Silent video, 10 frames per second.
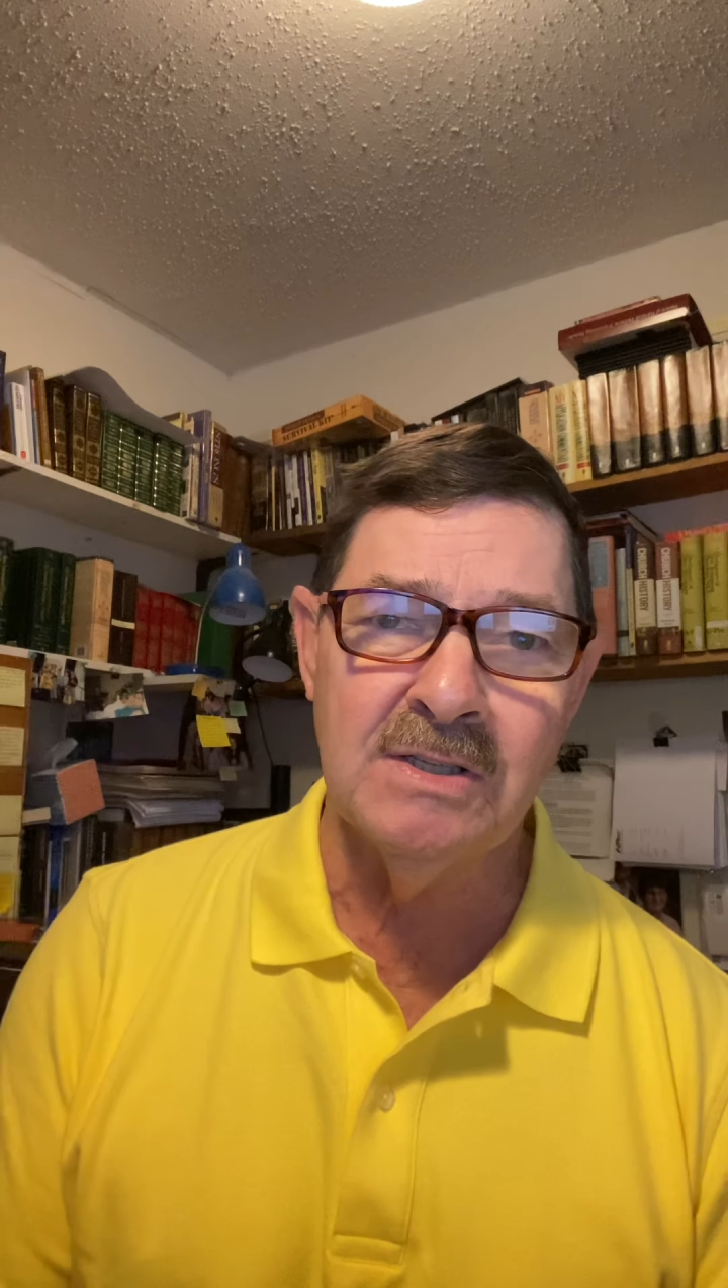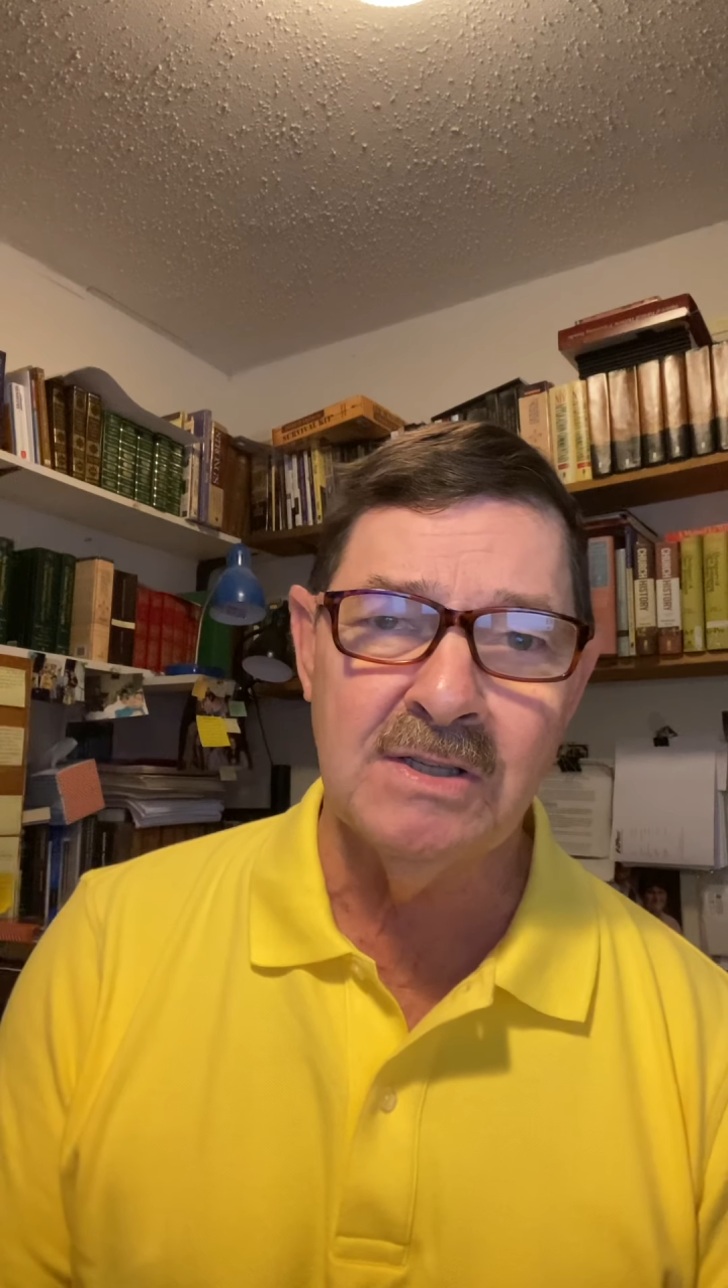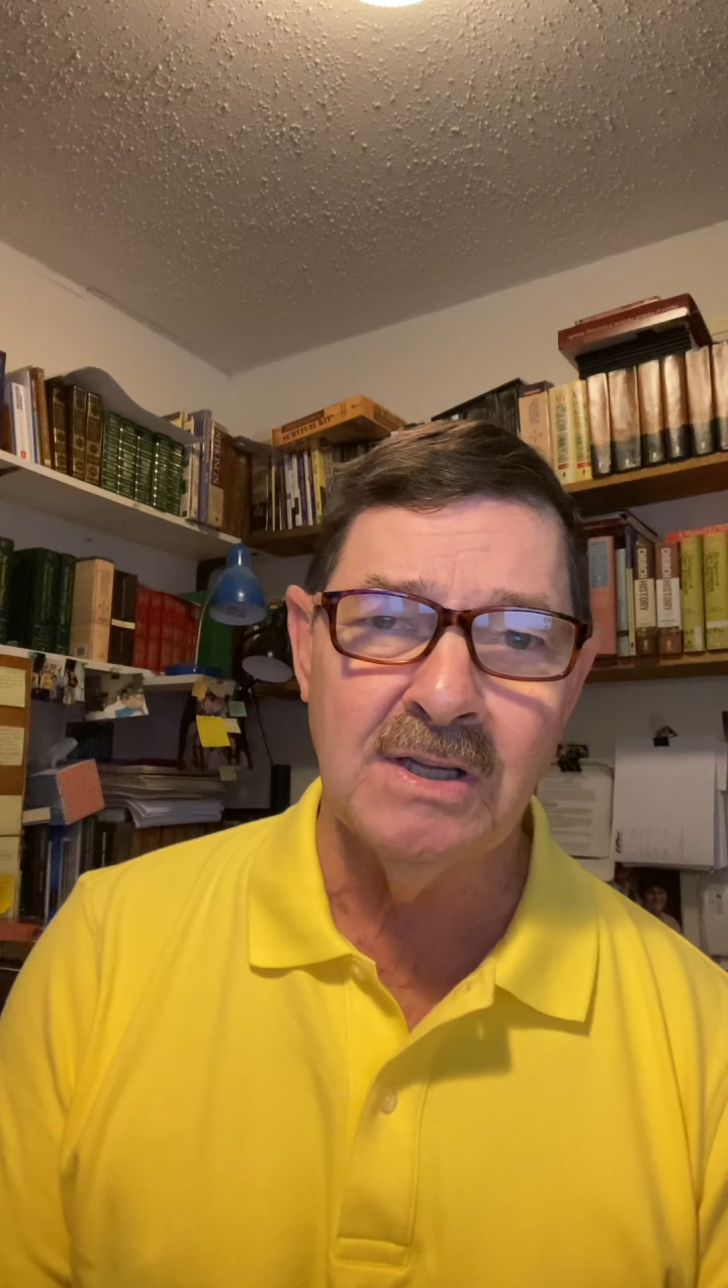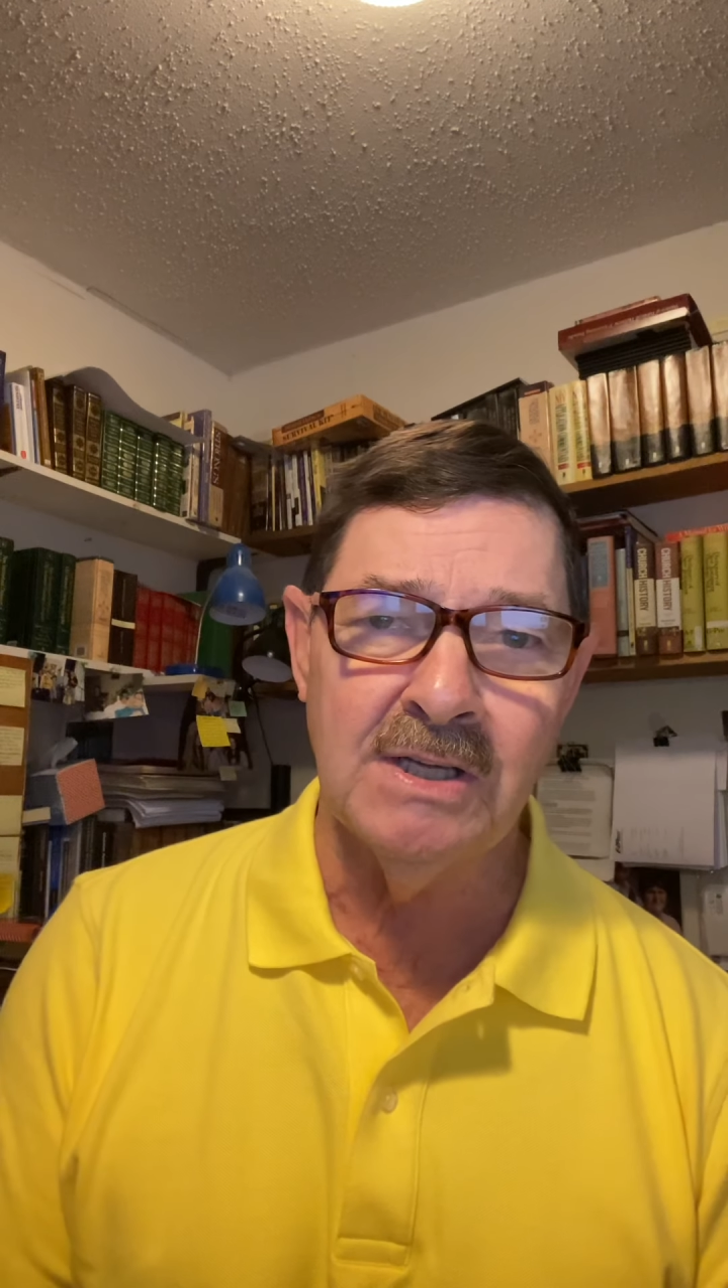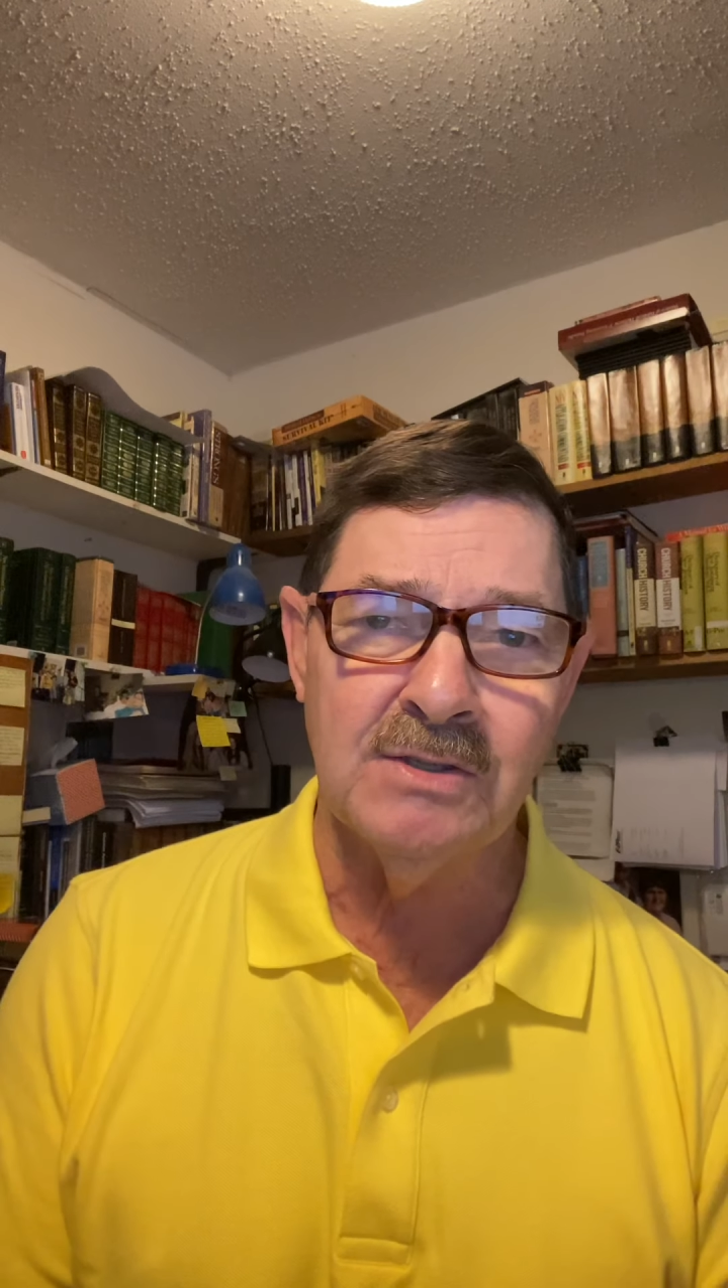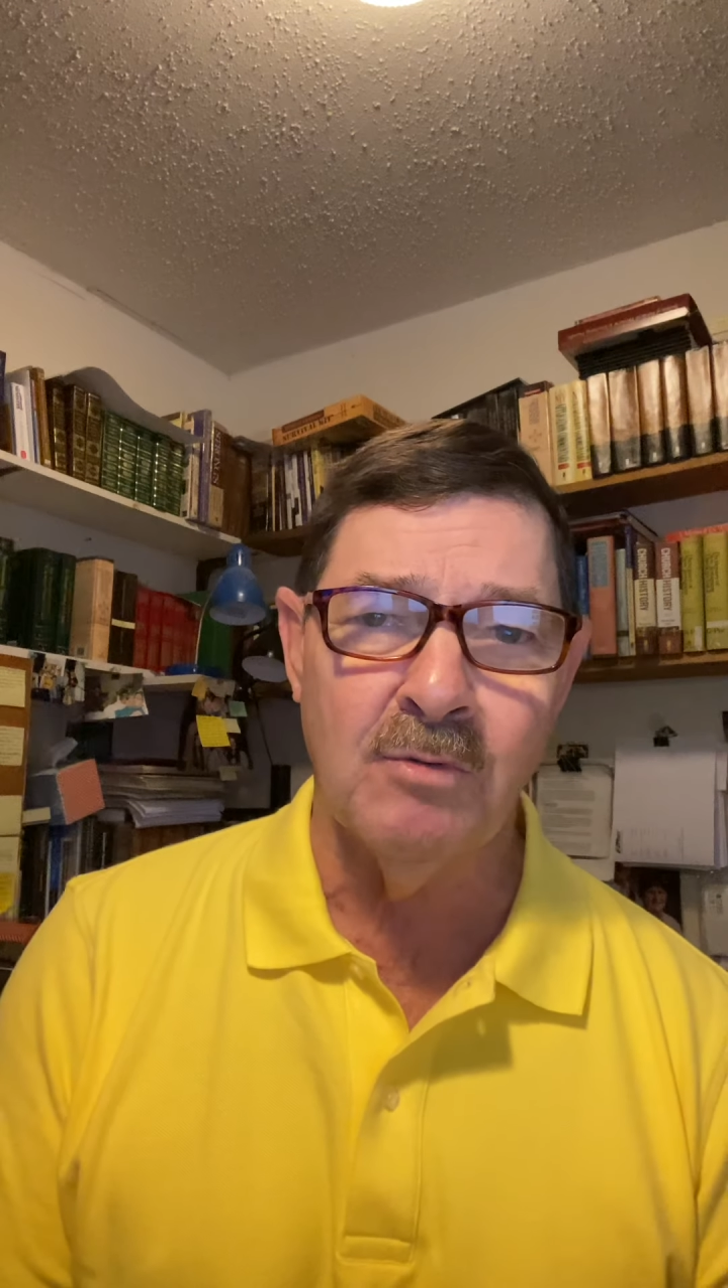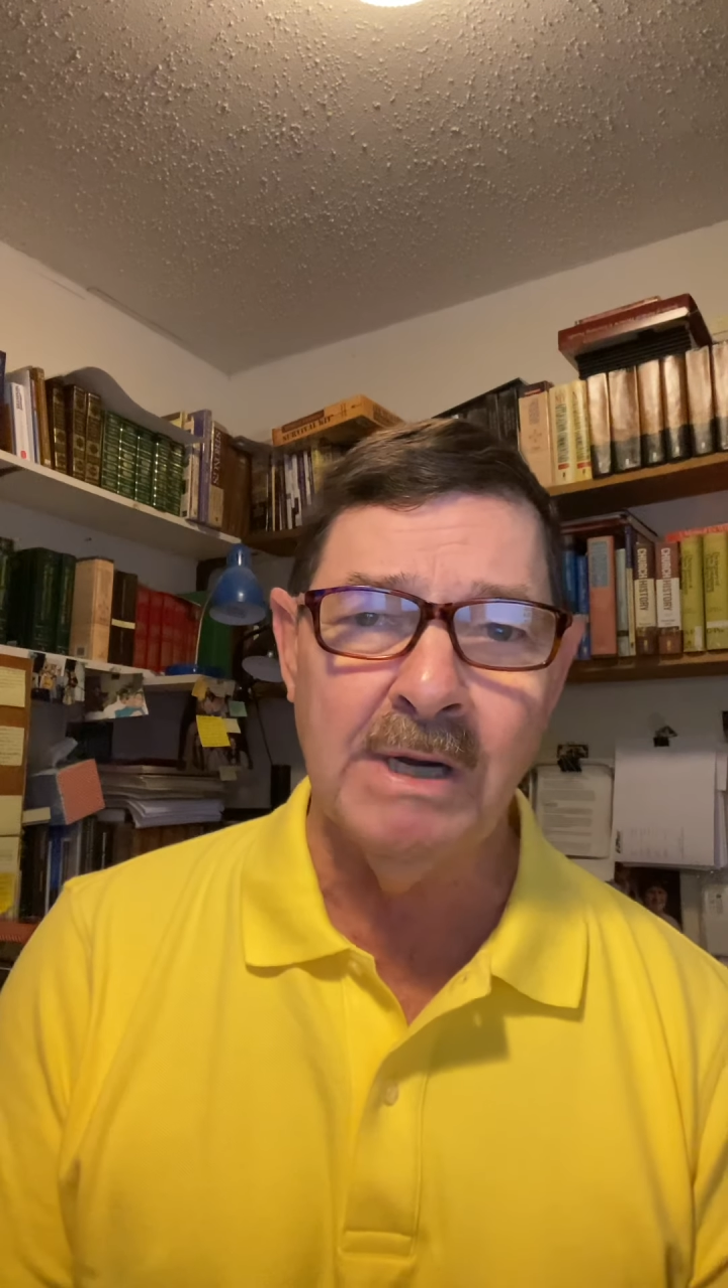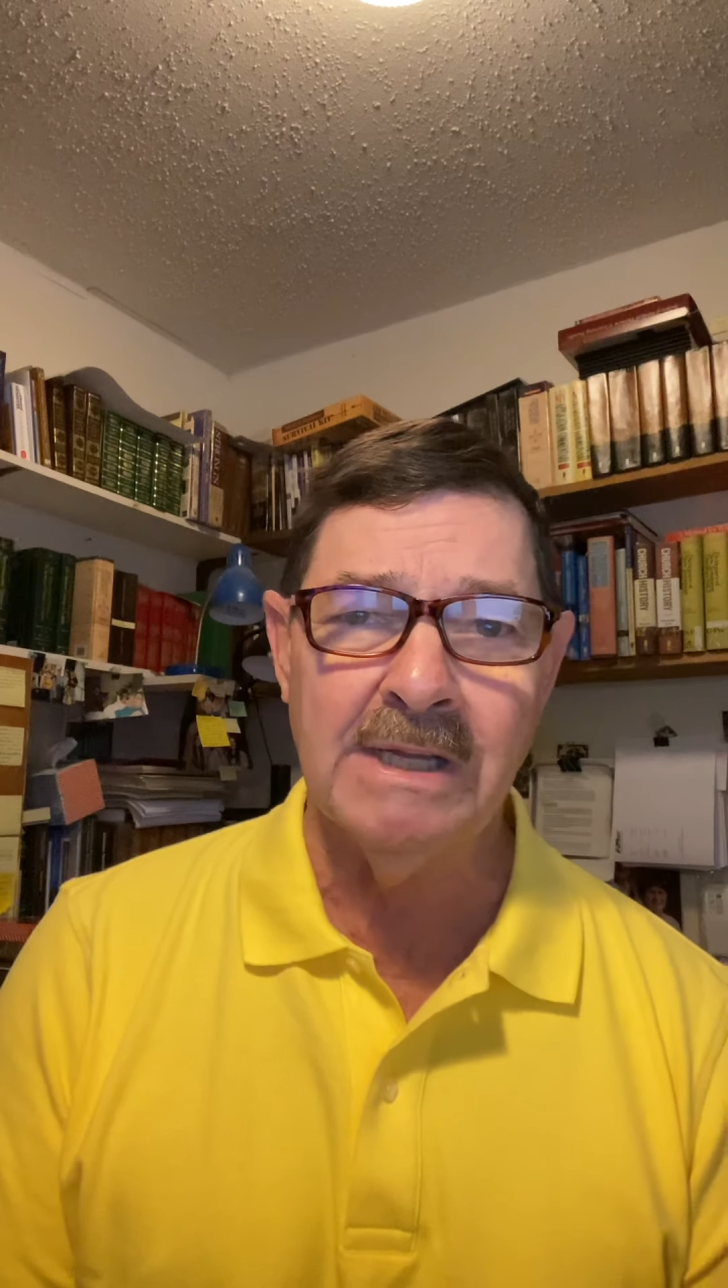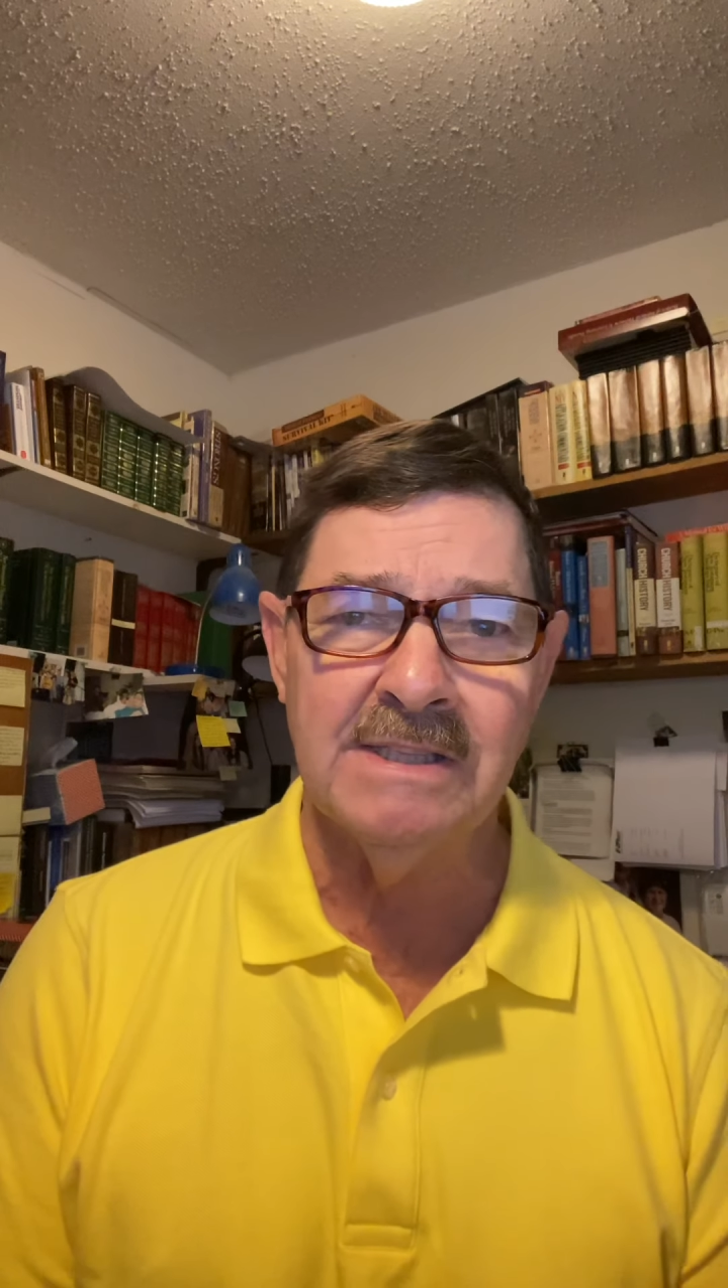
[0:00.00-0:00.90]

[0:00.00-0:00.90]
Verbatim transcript: the 20th